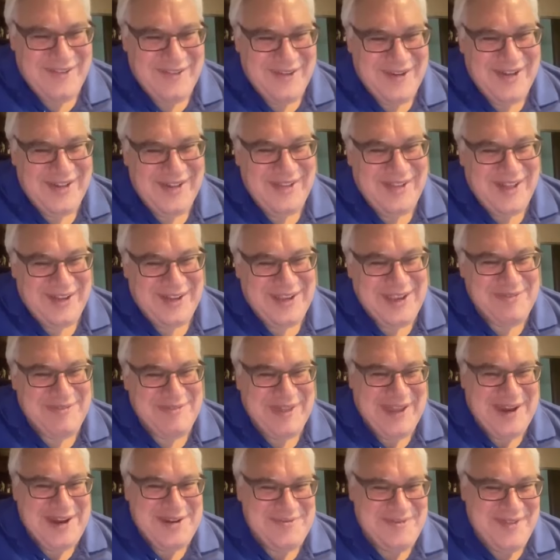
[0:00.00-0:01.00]
well, I'll
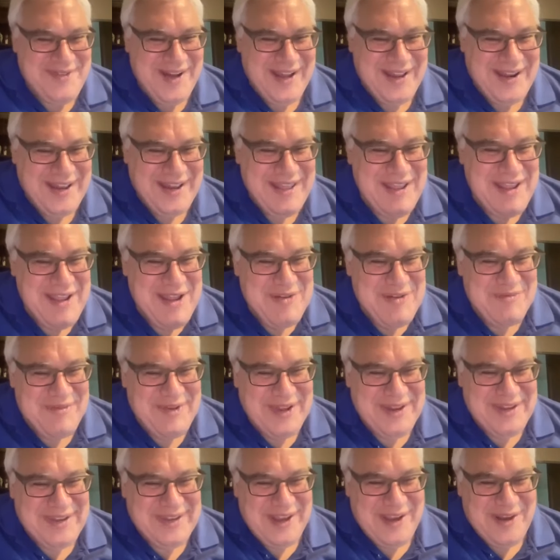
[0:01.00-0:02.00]
keep that in mind.
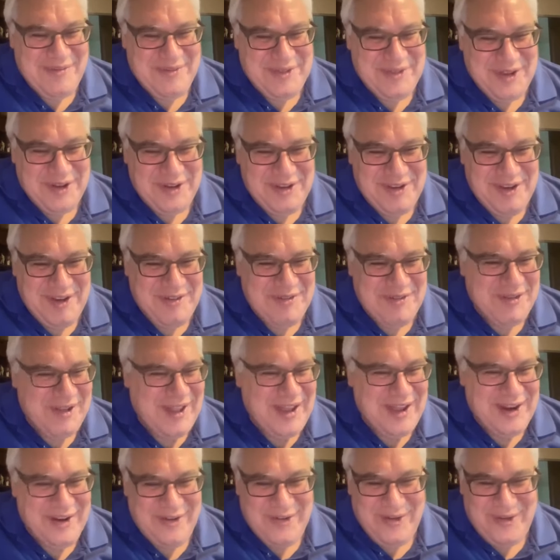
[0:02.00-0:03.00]
But, you know, you have a
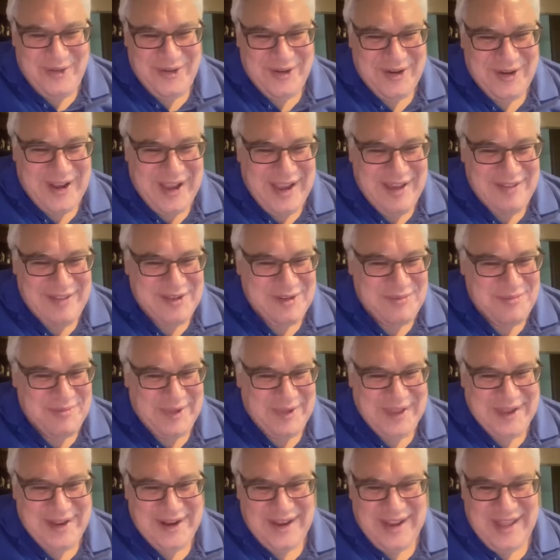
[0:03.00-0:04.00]
lot of older guys that
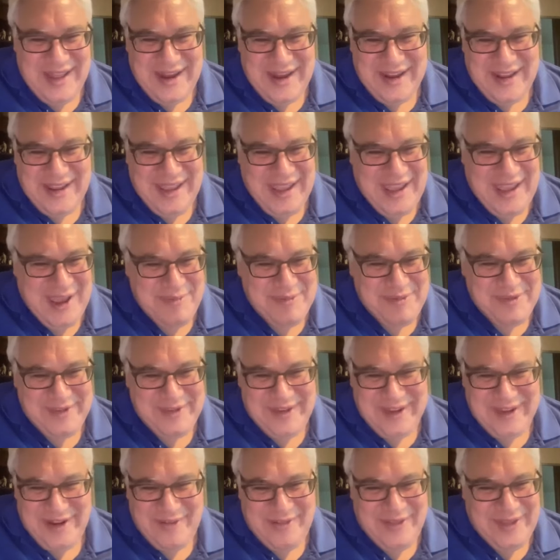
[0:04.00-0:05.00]
have played a lot of games
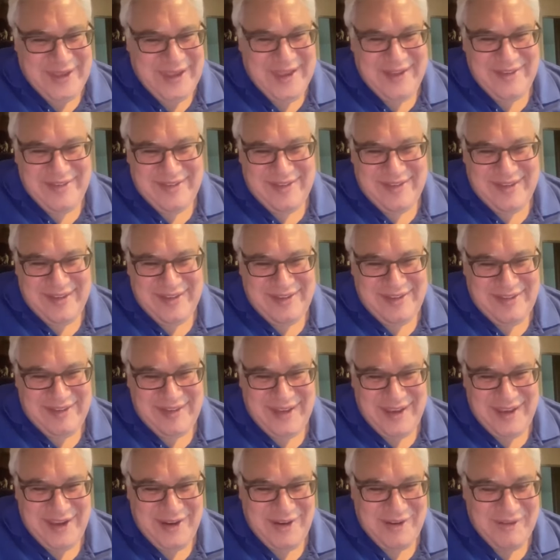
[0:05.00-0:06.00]
in, you know, the
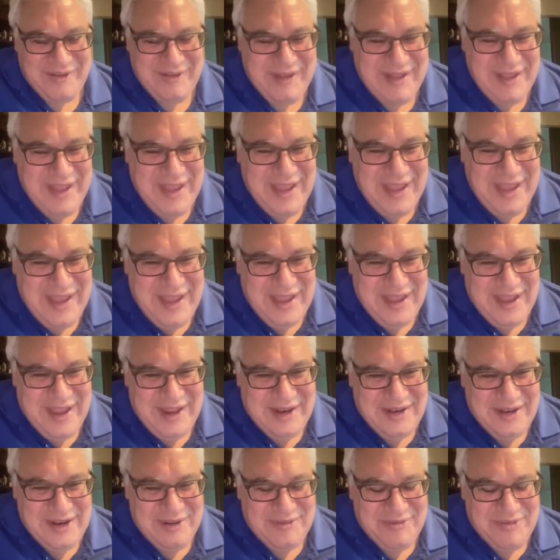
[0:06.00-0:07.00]
ACC
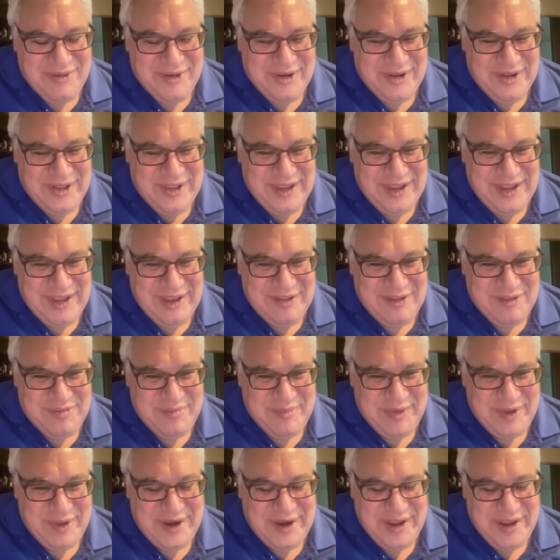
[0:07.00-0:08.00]
or different leagues.
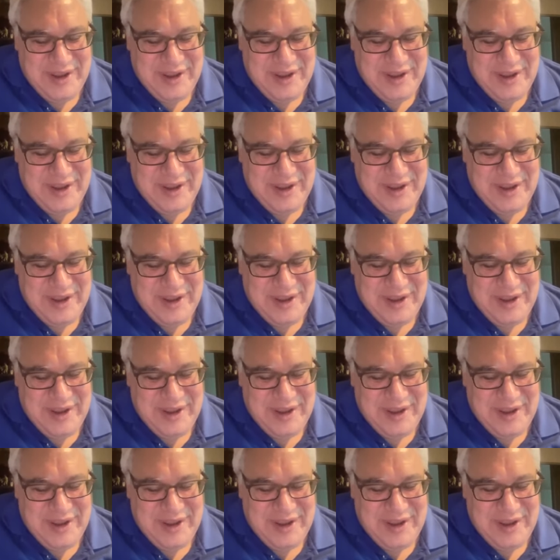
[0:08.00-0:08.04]
But